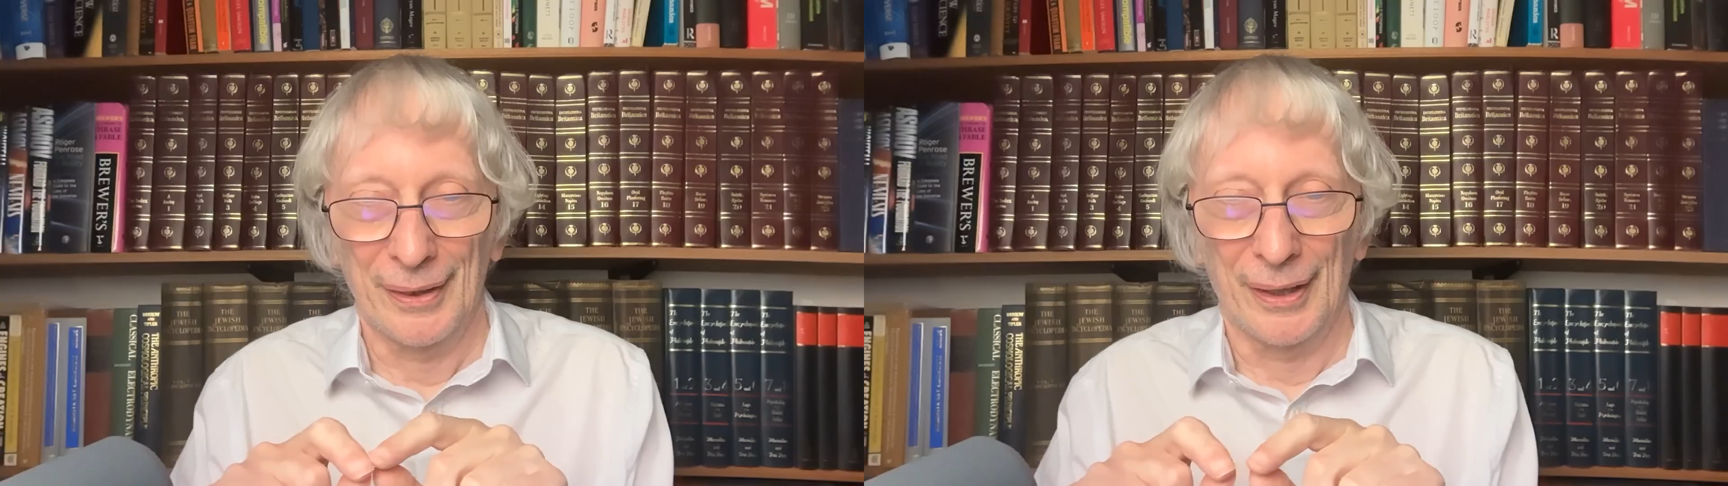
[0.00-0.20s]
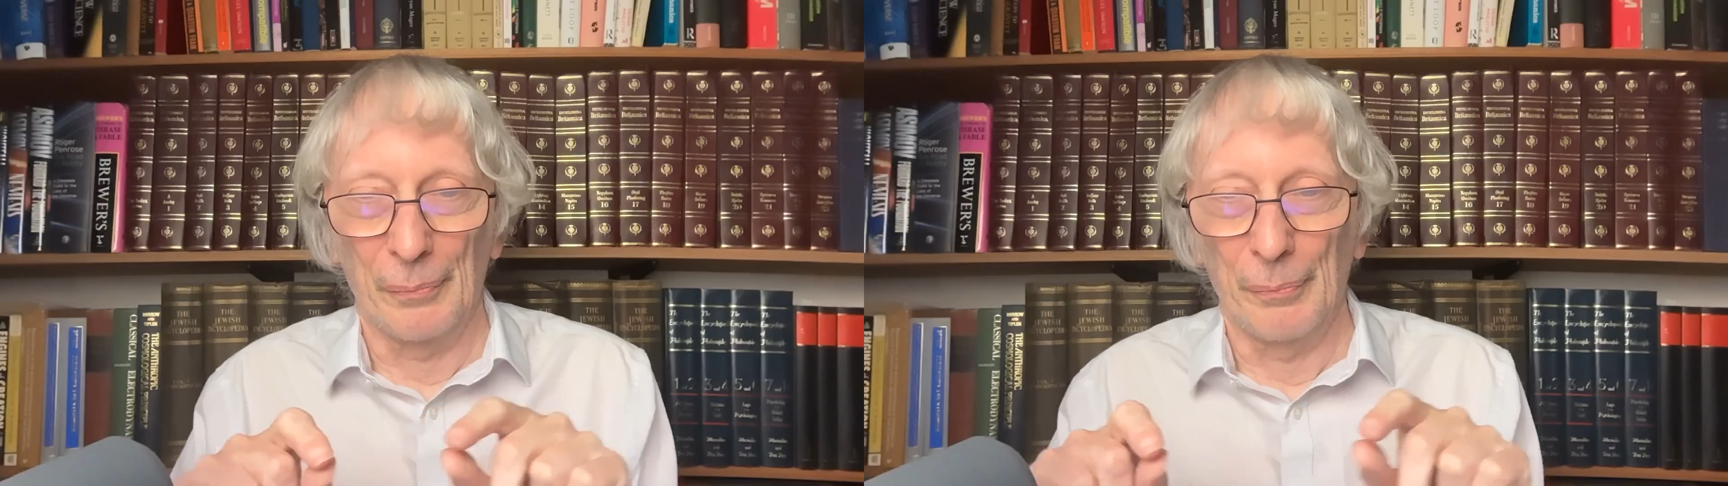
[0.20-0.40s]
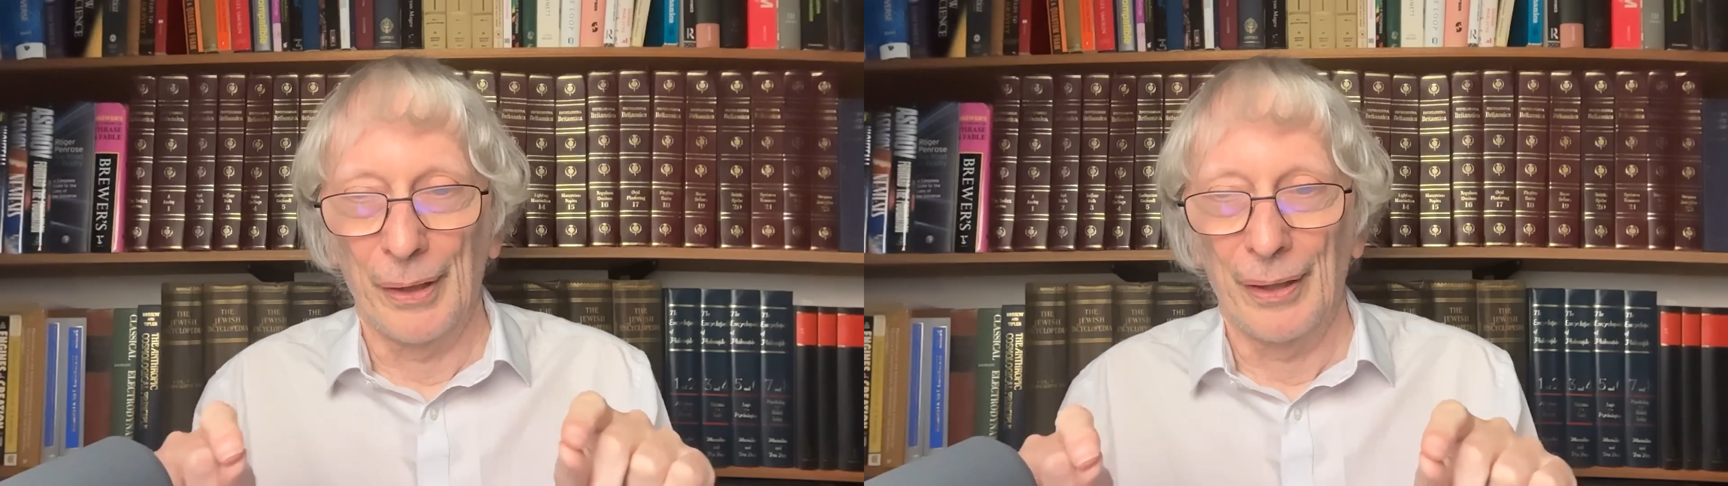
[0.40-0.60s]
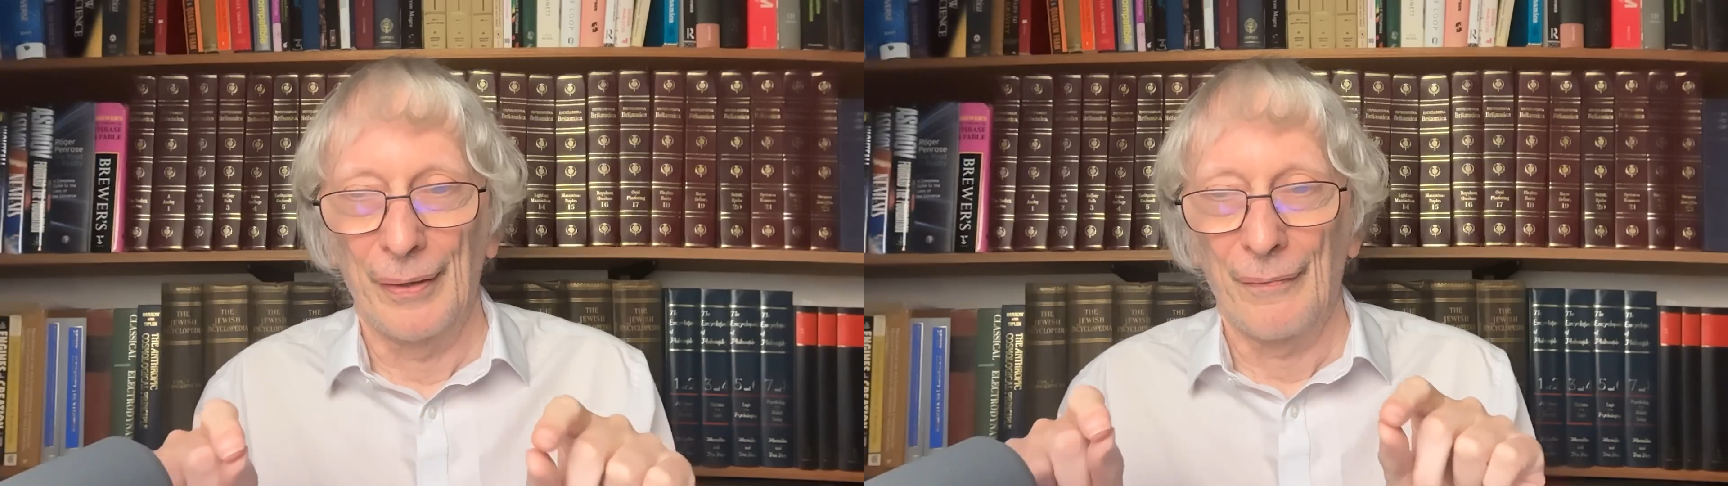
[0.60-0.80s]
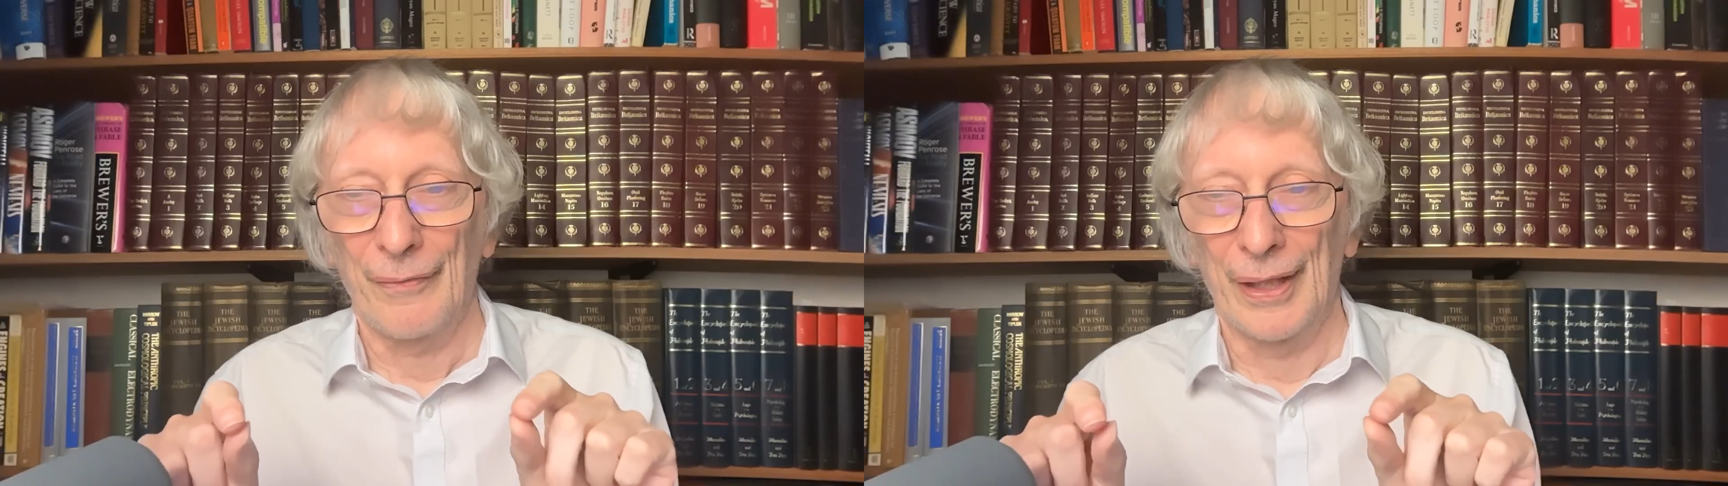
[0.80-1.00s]
um,
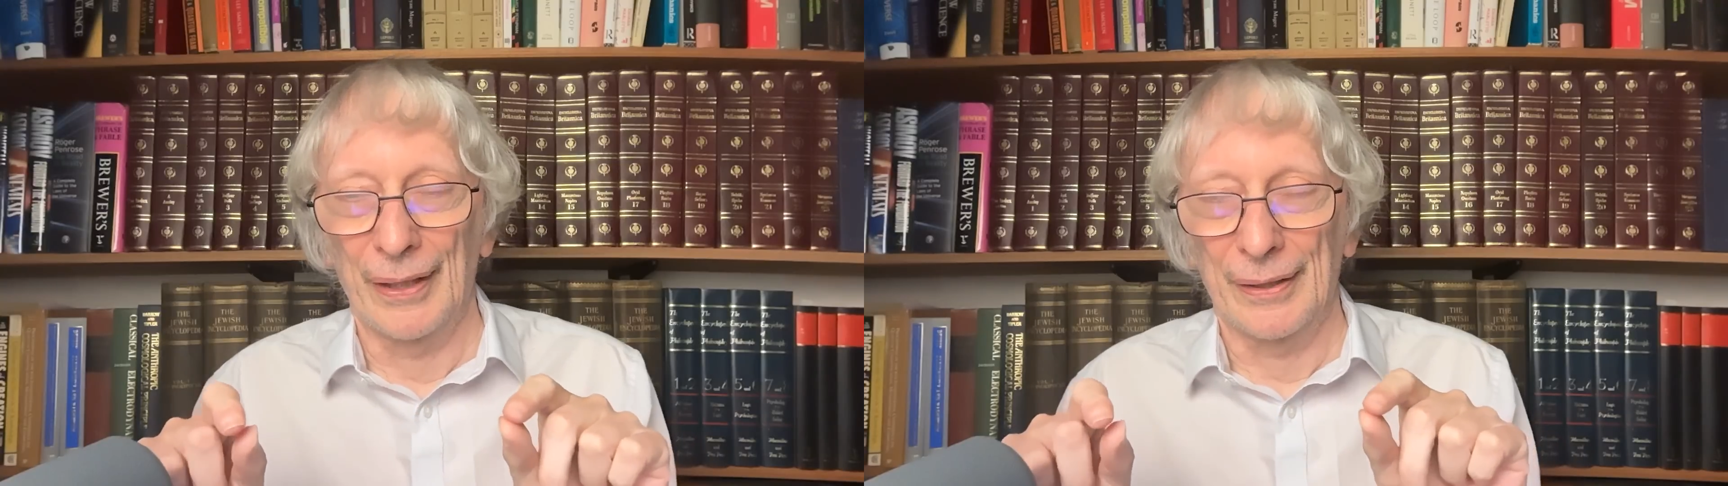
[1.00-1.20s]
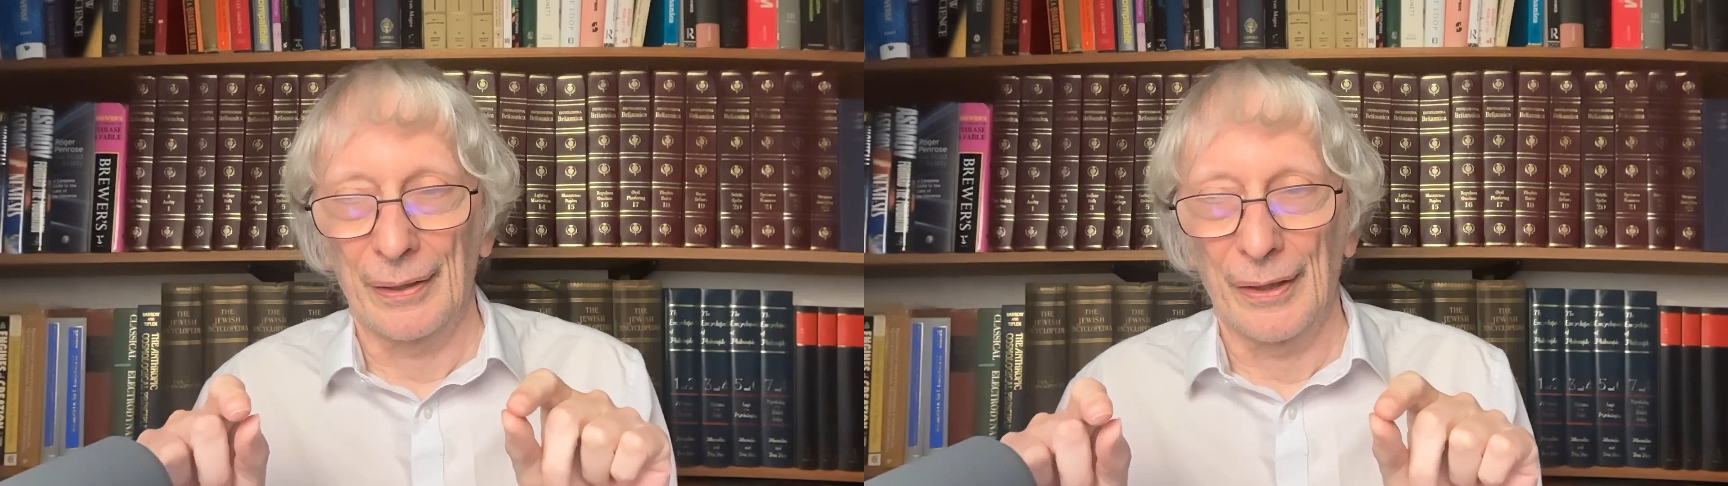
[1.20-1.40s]
that